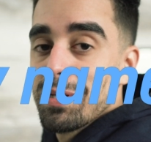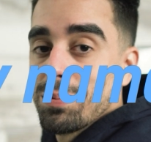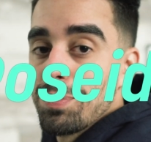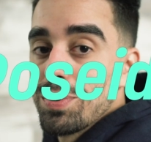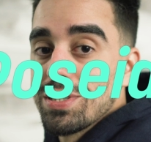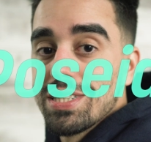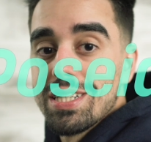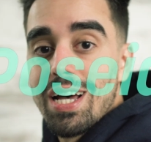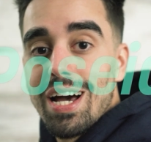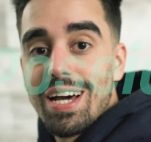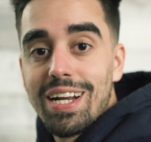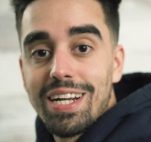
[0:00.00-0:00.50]
is
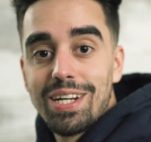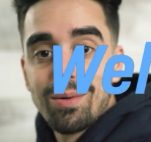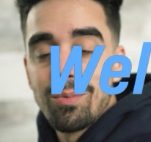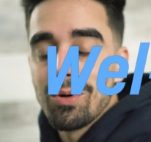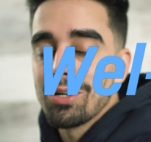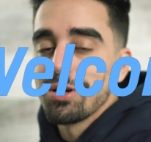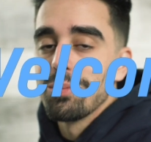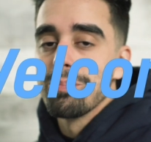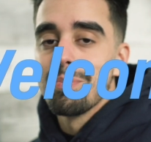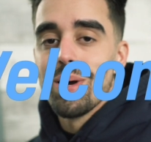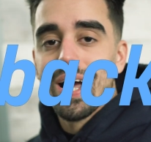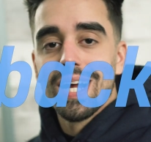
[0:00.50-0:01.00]
Poseidon and
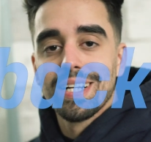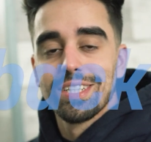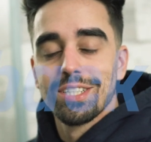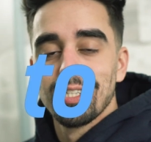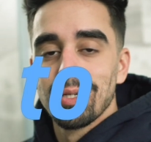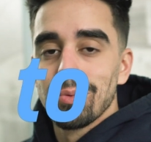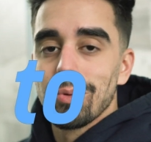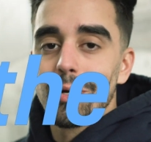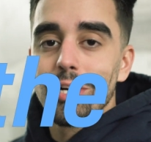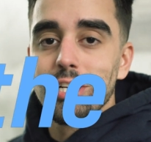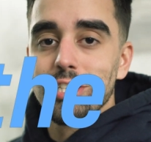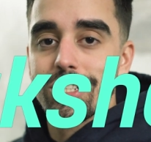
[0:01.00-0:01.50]
welcome back to
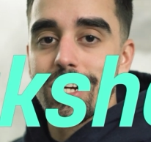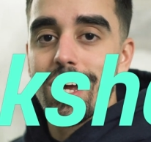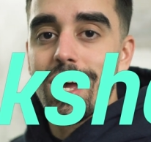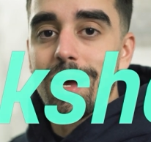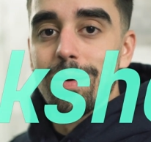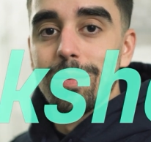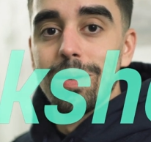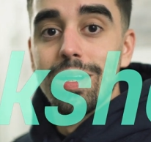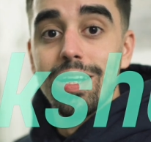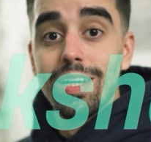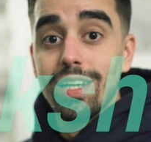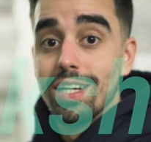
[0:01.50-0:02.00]
the
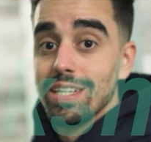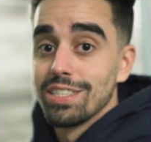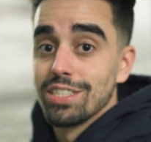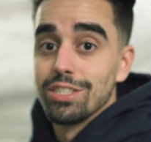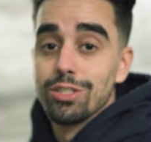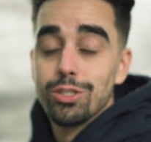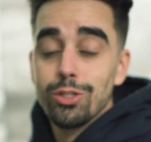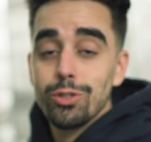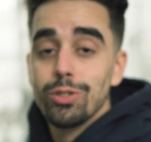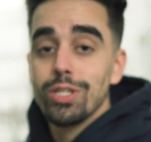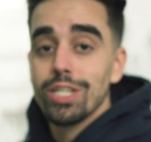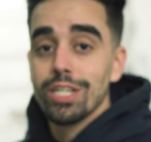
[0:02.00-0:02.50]
workshop. It's a
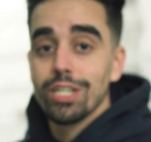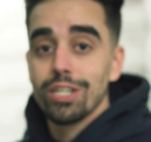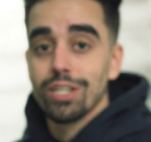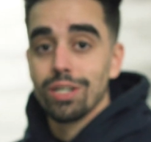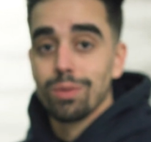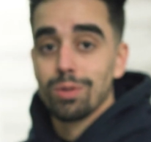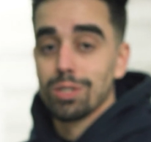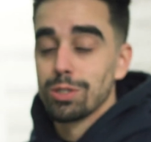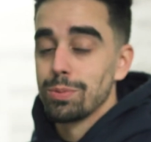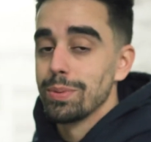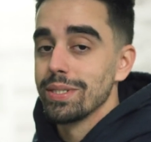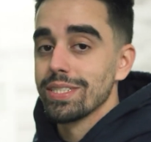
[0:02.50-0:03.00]
new year,
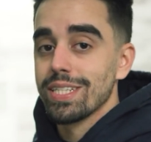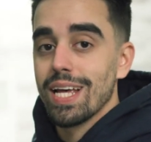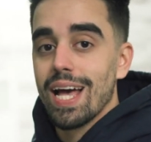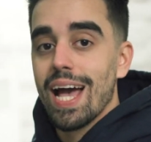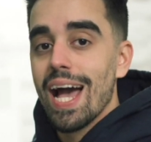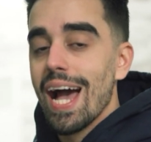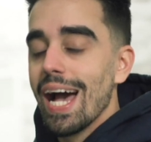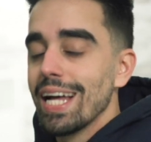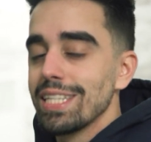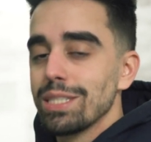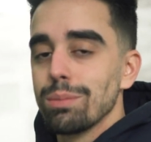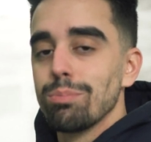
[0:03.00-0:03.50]
which means I
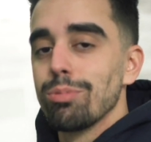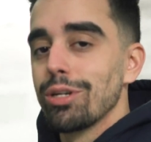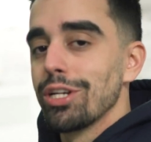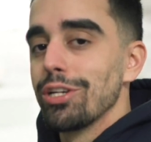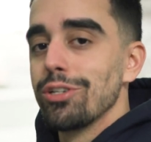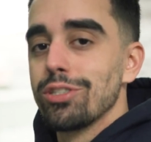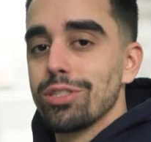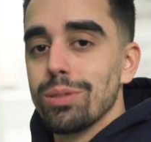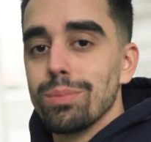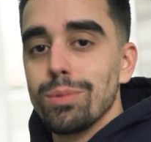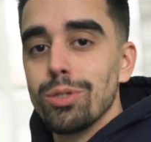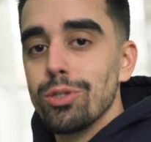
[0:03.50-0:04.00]
had to bring
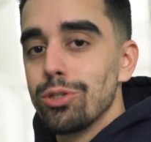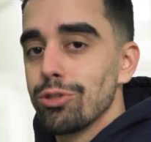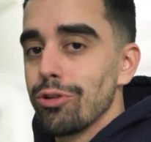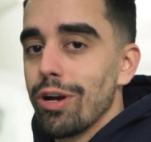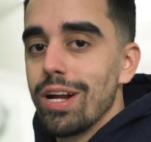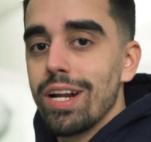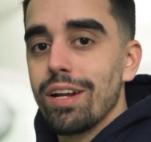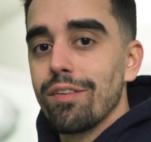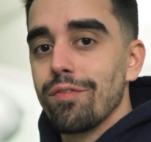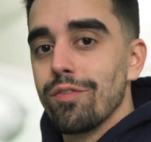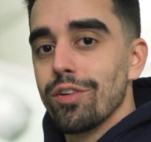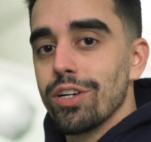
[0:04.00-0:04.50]
you some new
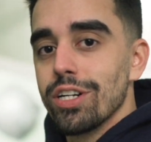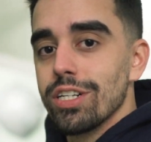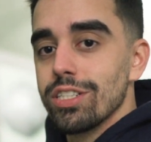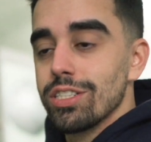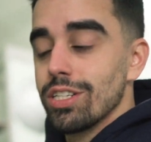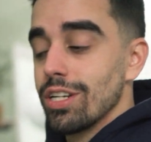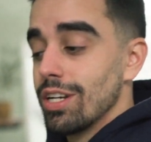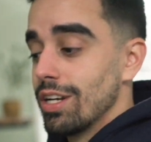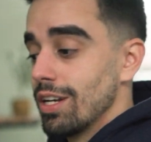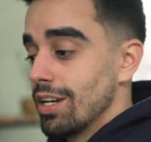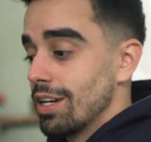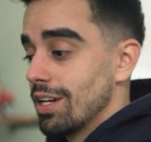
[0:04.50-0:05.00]
training footage.
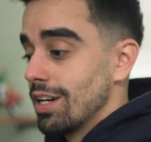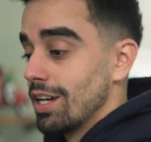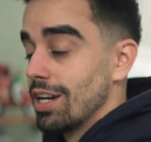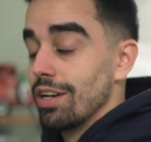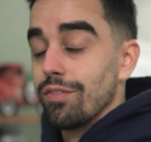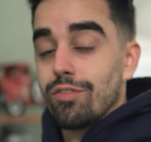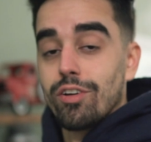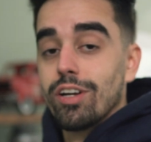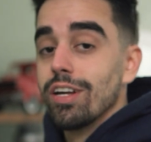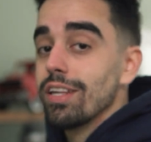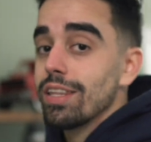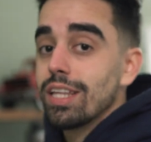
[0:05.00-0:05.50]
And
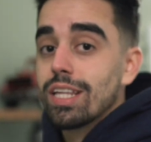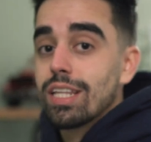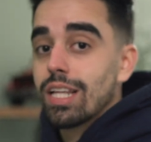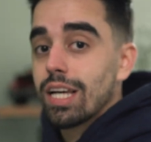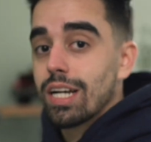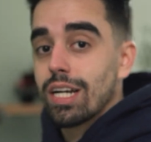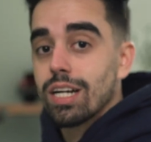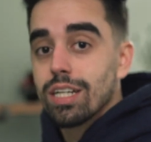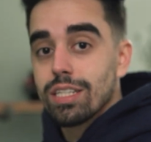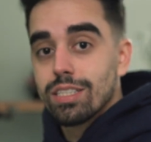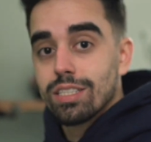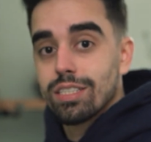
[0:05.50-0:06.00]
if you're anything
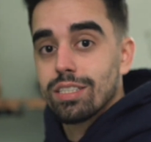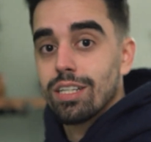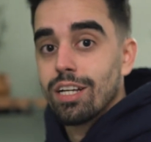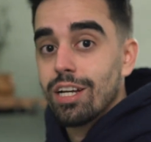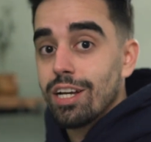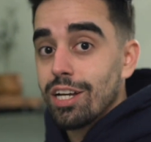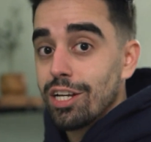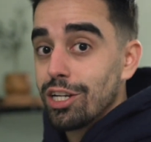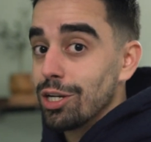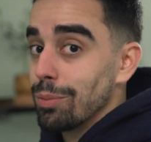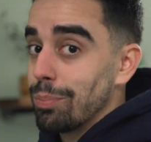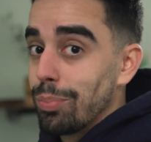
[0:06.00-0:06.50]
like us,
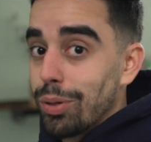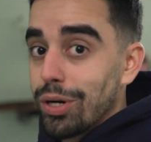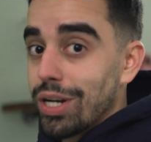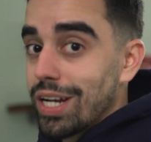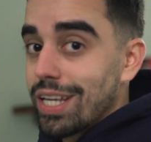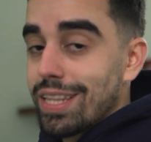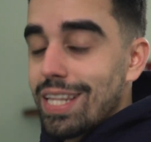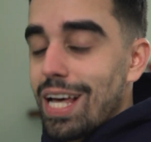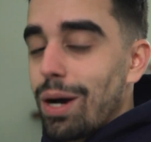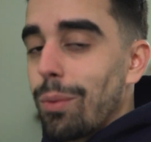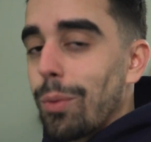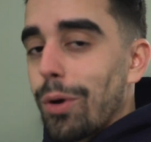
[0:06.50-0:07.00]
you're putting
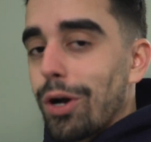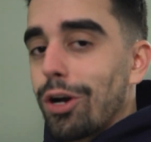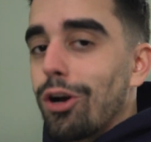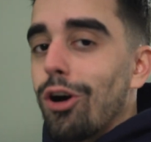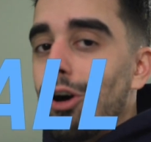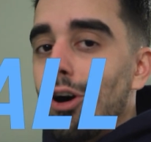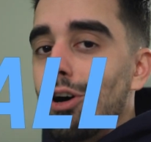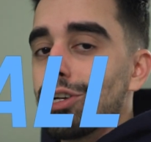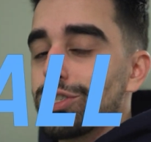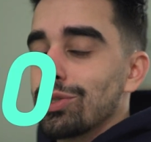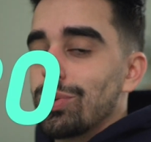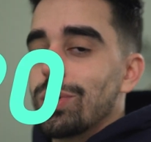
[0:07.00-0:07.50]
in that work
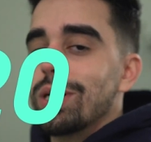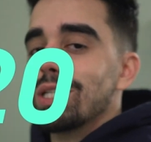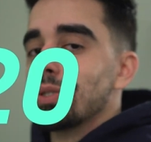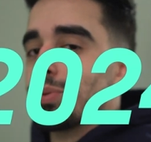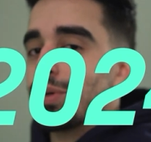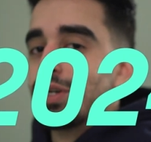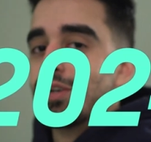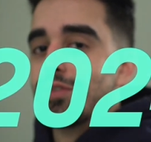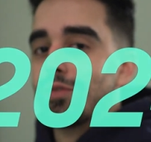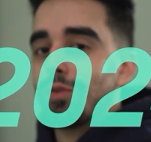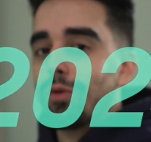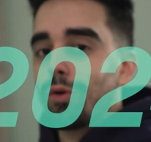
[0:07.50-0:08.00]
all
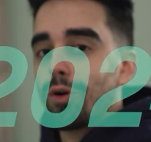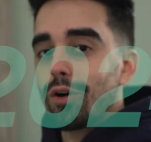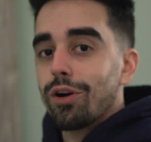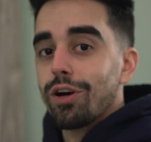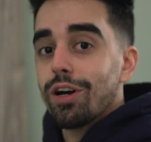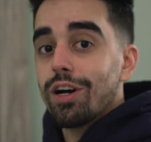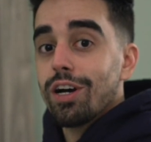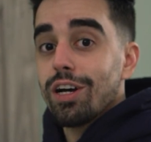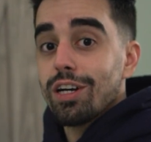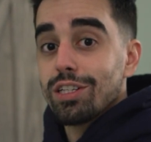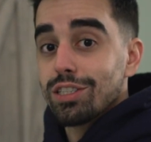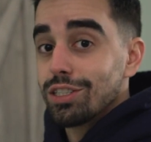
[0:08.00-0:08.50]

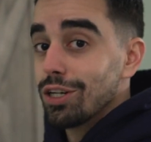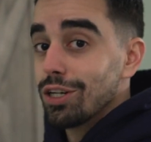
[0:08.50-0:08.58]
2024.